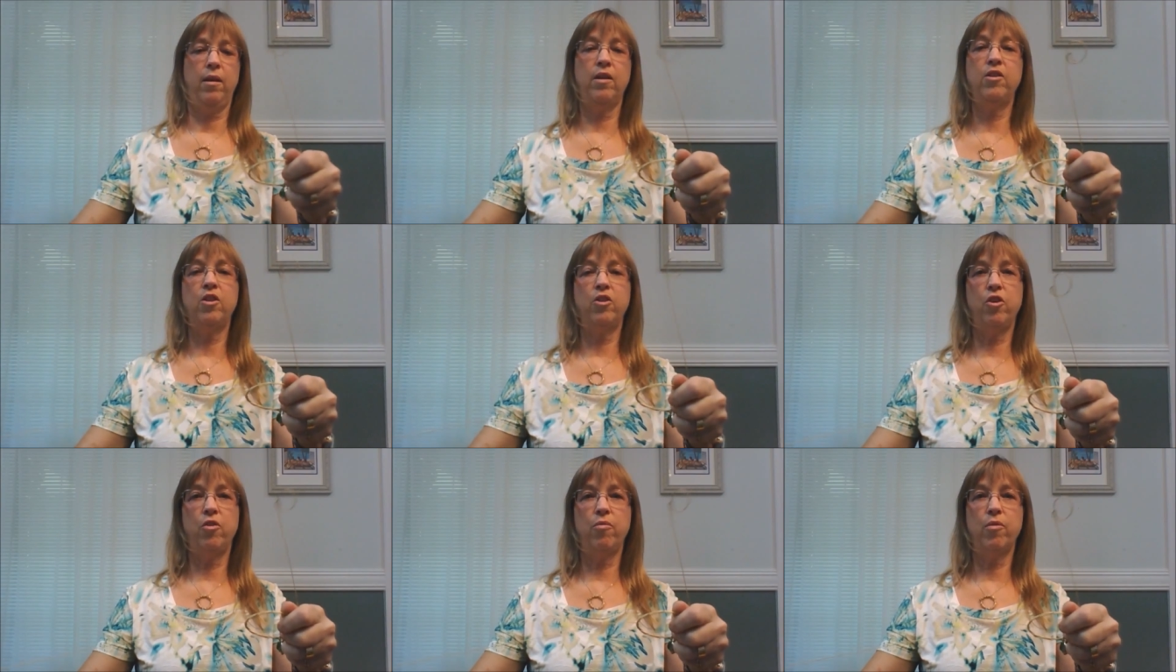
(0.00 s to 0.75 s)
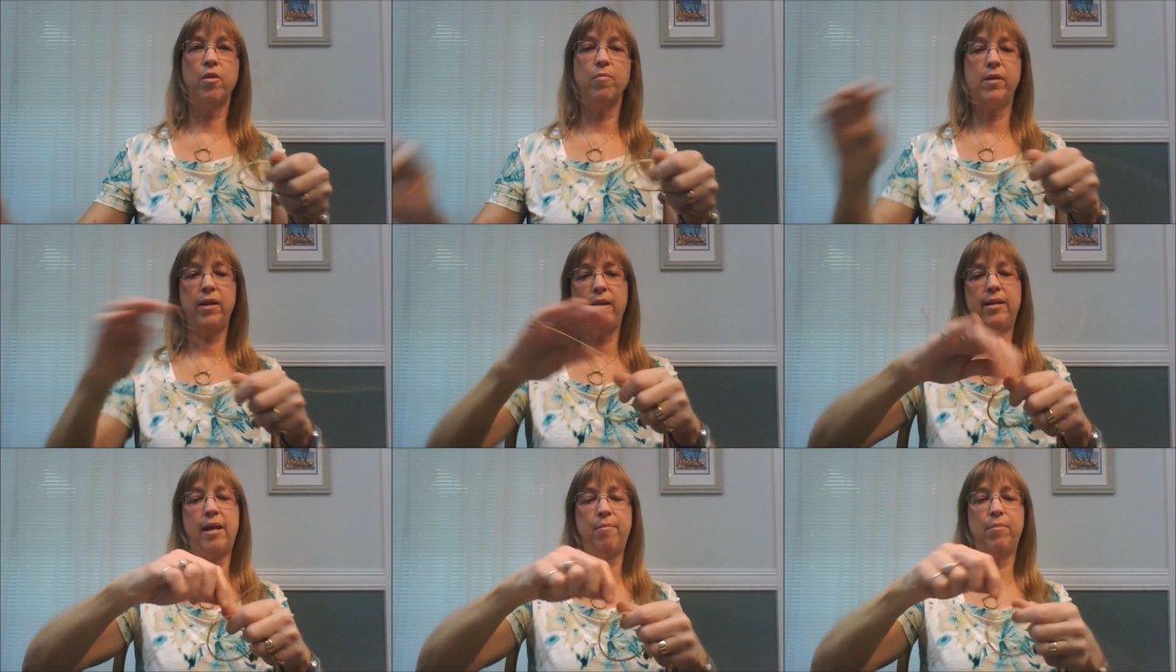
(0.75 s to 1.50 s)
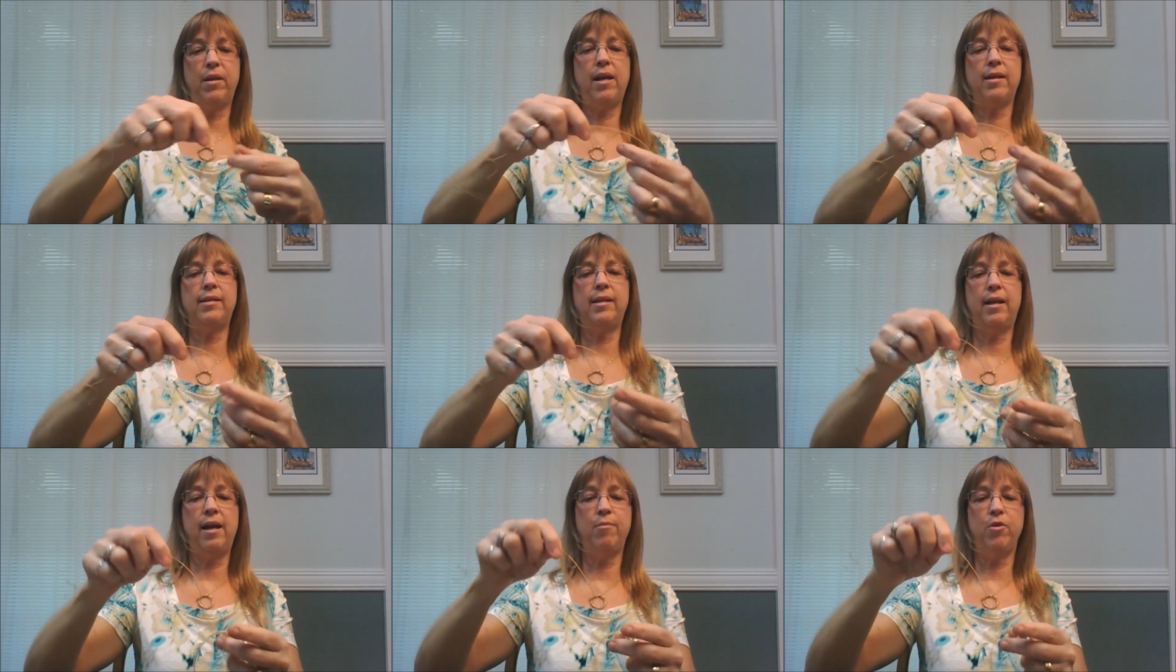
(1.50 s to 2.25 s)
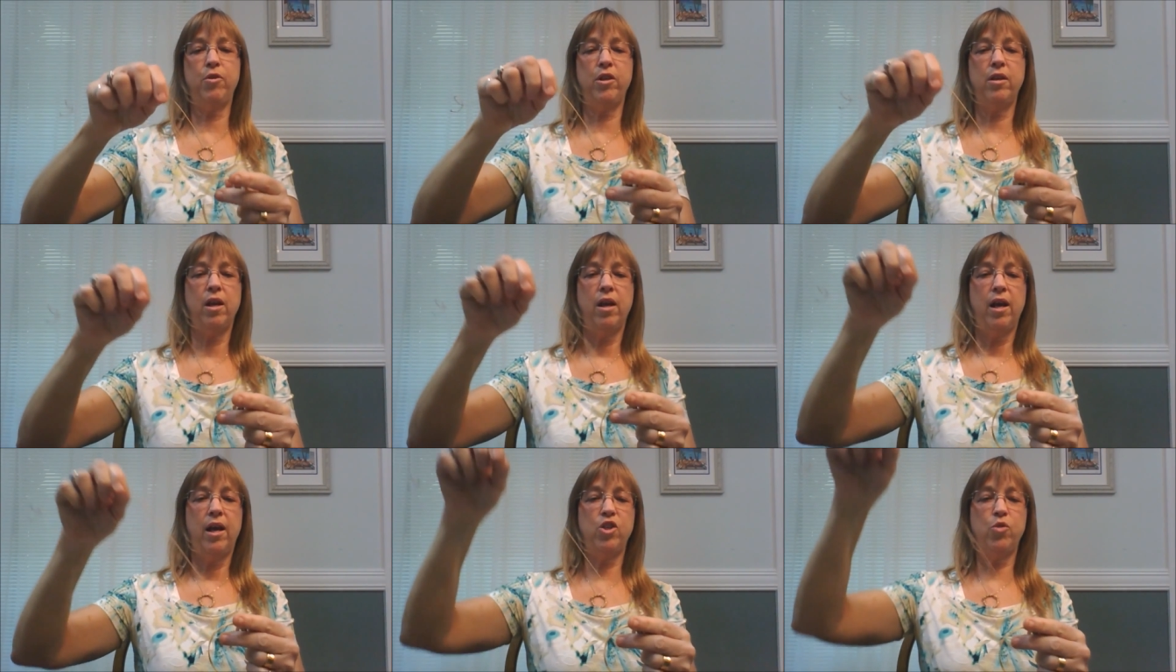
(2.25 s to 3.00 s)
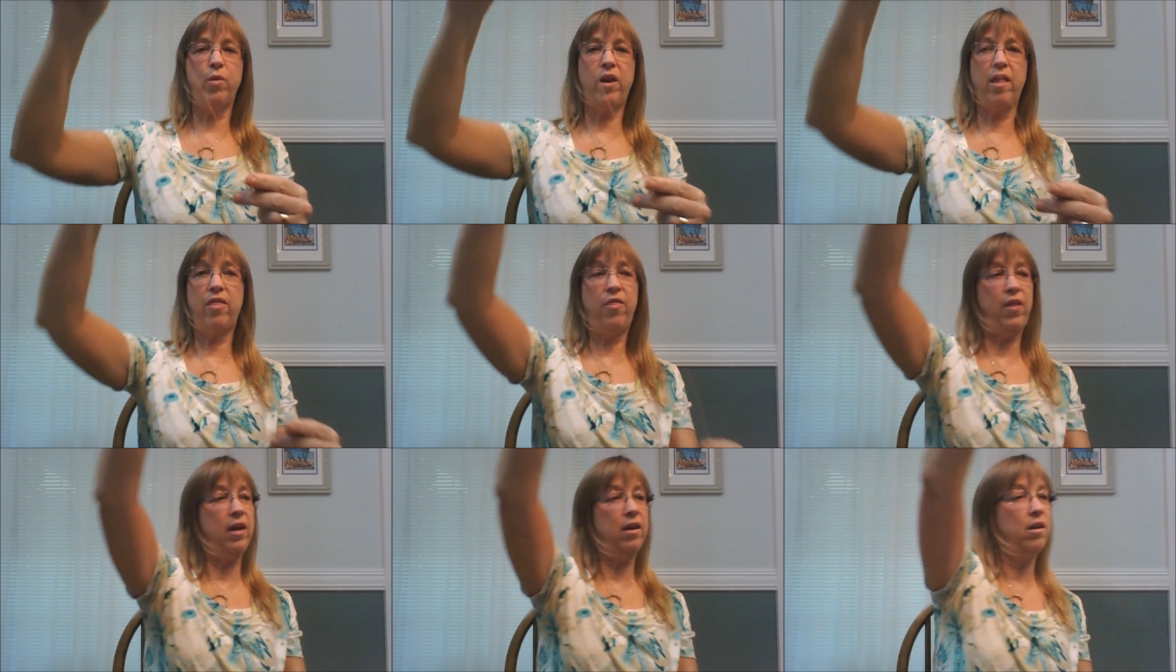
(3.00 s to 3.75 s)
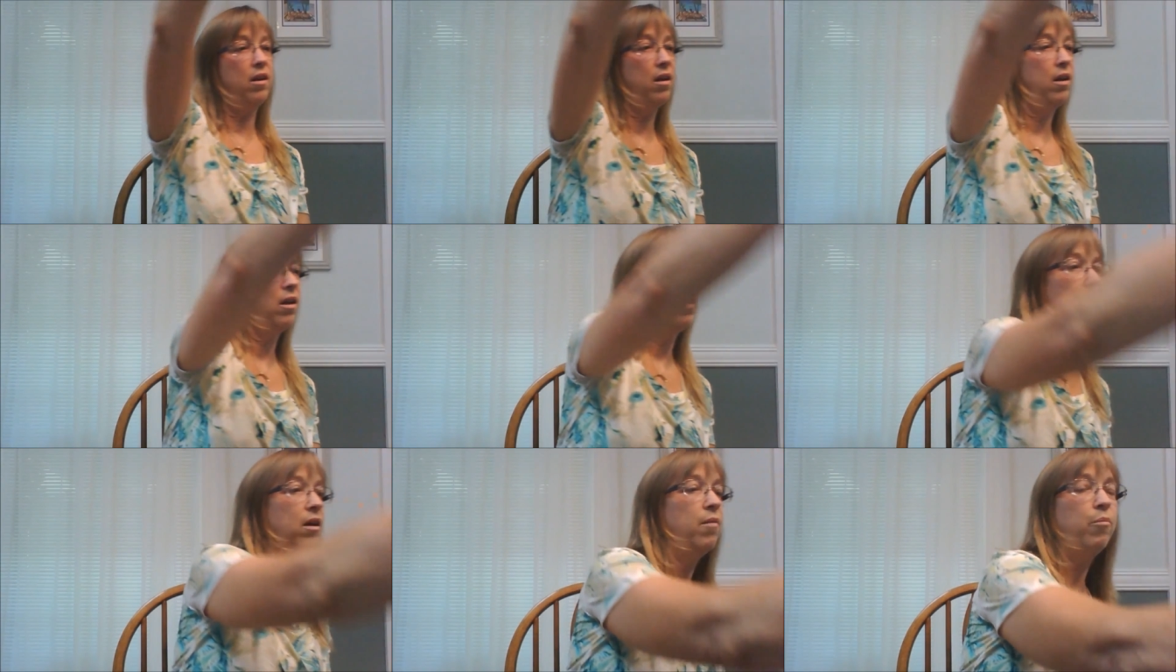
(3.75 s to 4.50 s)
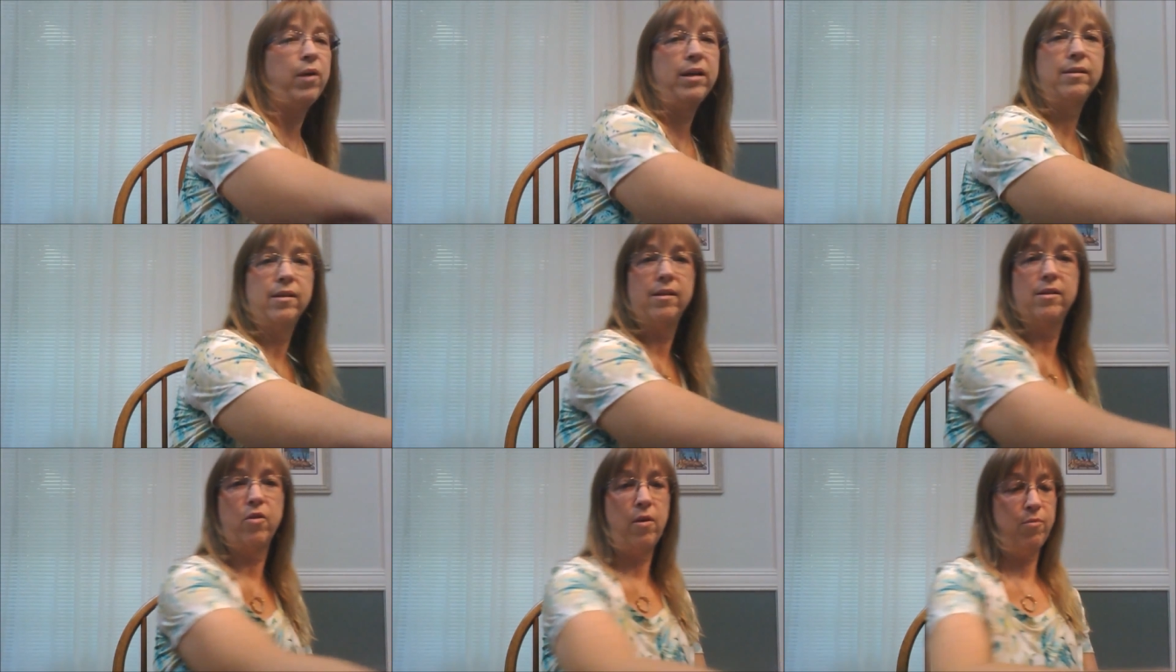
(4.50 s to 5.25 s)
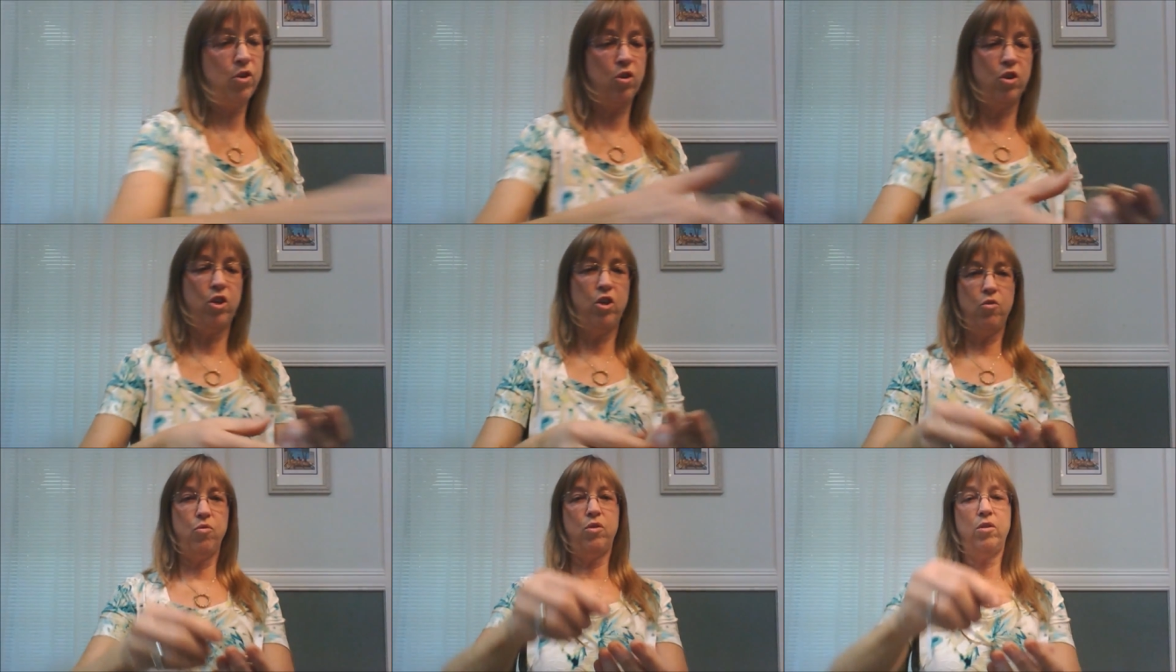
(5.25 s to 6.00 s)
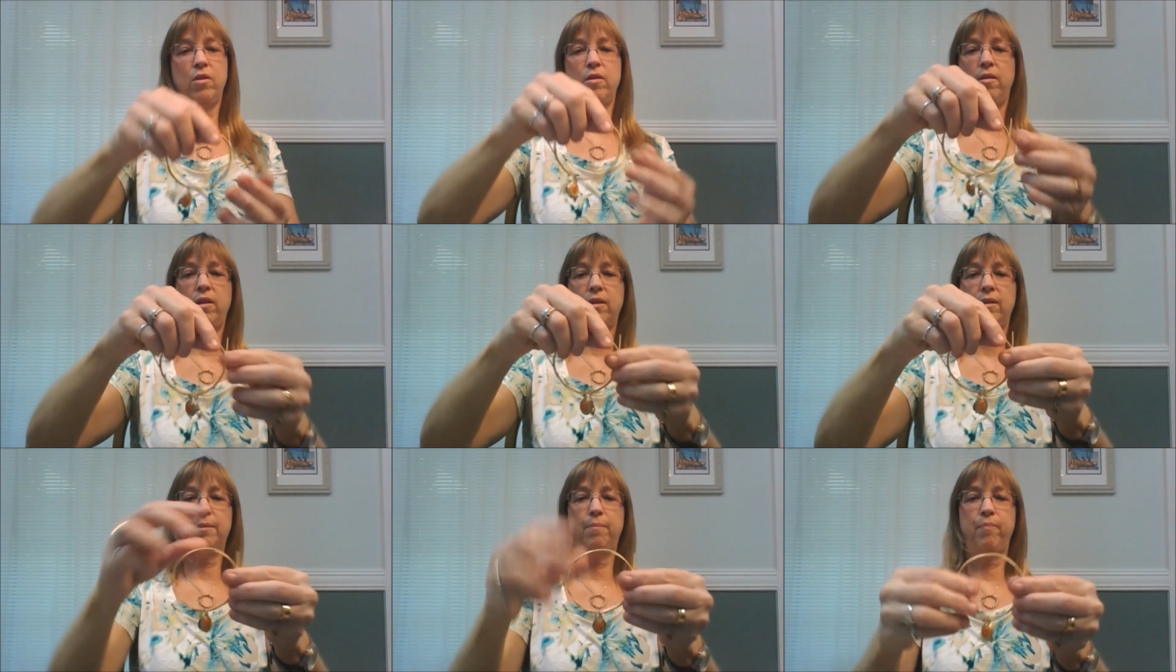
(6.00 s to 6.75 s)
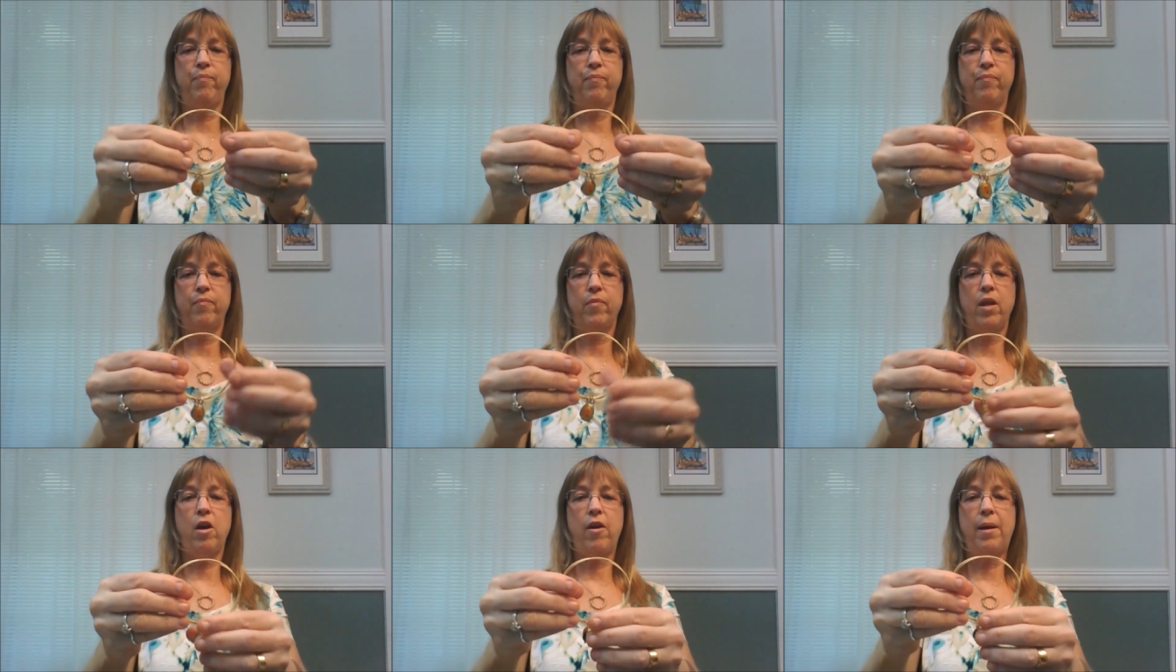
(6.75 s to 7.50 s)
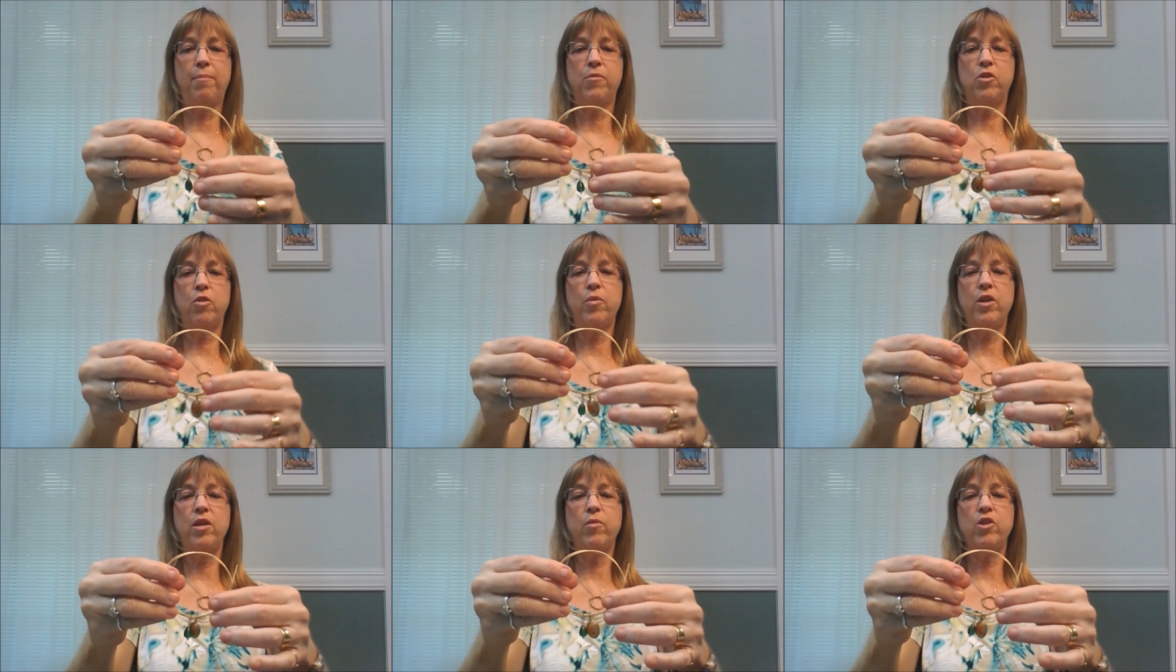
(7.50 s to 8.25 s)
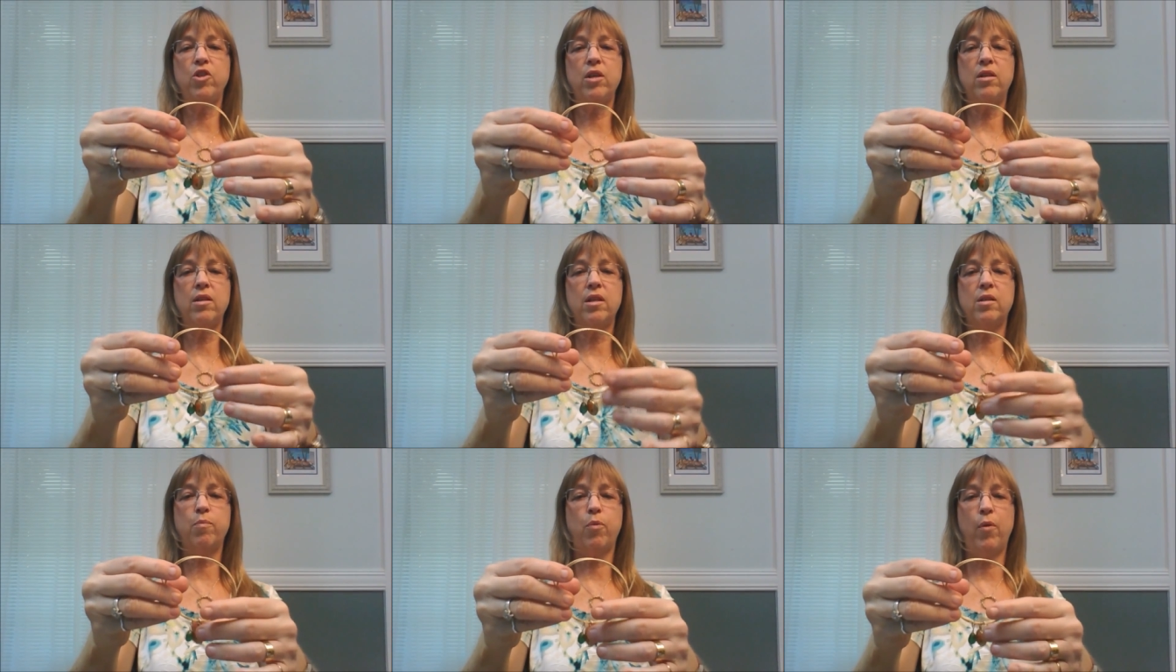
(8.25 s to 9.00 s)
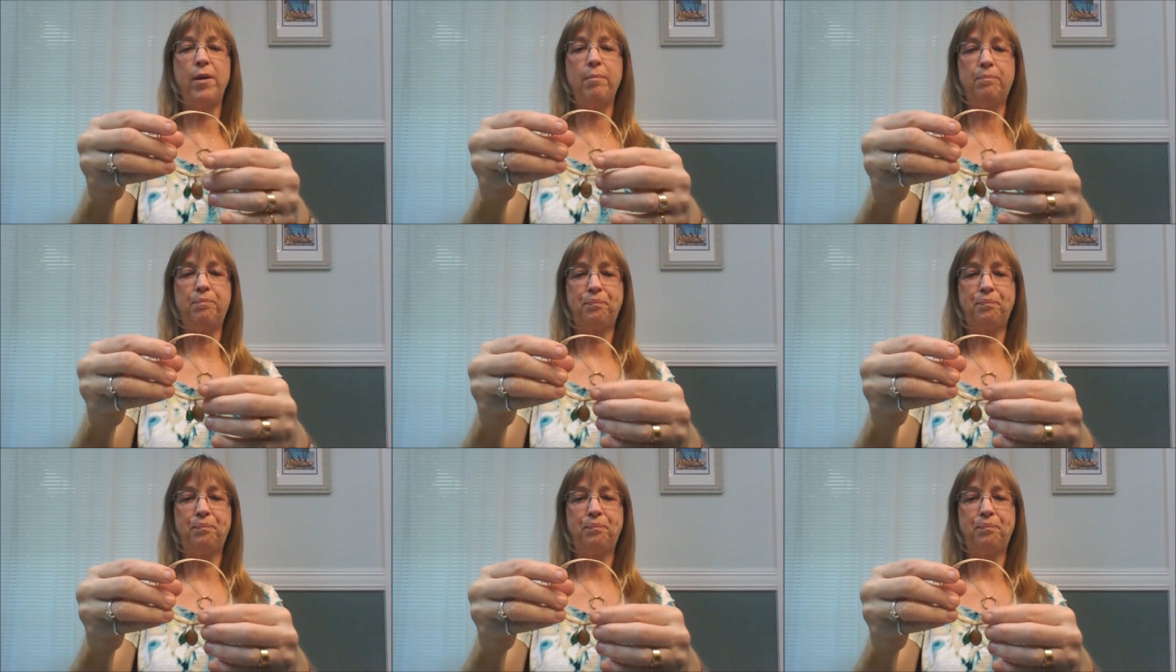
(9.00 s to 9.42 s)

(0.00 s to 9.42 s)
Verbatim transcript: until you're completely done. But like I said, I'm only, I just want a thin bracelet, so I'm just going to use this. All right, so when you, once you get to this point,